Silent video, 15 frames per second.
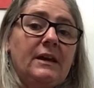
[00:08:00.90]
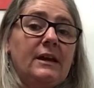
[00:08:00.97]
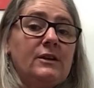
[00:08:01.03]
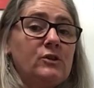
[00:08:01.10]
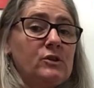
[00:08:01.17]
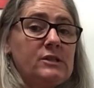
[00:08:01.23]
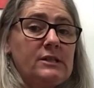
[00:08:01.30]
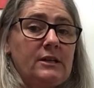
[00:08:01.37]
And
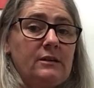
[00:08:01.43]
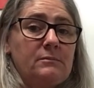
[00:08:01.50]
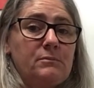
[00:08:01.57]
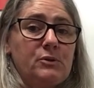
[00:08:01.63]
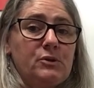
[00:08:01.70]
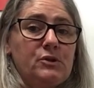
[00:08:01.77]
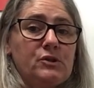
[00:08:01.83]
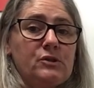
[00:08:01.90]
your second
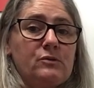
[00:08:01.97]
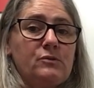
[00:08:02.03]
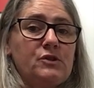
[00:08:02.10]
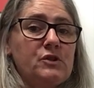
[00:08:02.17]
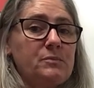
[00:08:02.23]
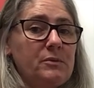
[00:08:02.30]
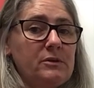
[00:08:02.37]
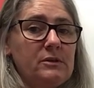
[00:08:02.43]
person
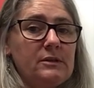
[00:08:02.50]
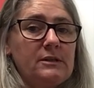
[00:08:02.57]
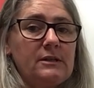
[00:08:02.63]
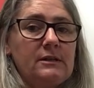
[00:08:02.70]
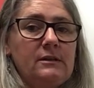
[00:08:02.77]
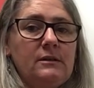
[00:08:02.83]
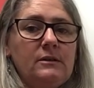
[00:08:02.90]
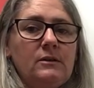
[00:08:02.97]

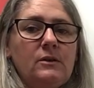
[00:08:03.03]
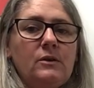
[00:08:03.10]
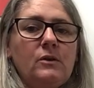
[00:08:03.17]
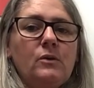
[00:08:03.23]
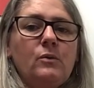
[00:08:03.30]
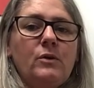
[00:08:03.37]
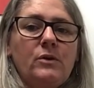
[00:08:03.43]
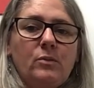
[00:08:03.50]
responding
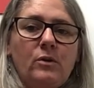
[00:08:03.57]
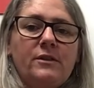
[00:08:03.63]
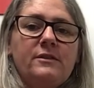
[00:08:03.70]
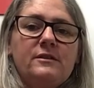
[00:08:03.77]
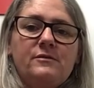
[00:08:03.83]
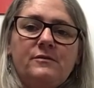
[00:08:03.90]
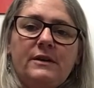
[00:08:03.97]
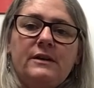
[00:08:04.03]
with what
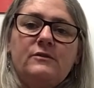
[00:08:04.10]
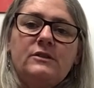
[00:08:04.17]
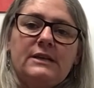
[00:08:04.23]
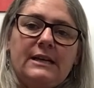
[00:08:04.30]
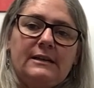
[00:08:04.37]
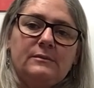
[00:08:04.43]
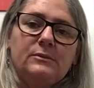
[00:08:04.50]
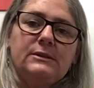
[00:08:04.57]
their favourite
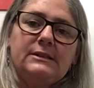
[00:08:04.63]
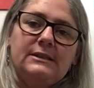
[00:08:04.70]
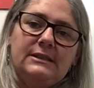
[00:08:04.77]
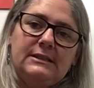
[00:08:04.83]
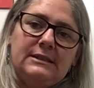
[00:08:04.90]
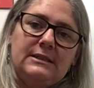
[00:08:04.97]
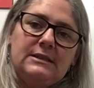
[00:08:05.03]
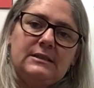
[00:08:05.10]
animal
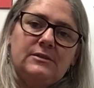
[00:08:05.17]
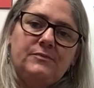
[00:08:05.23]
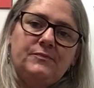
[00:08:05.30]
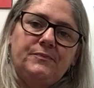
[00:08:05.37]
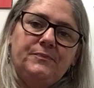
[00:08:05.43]
is.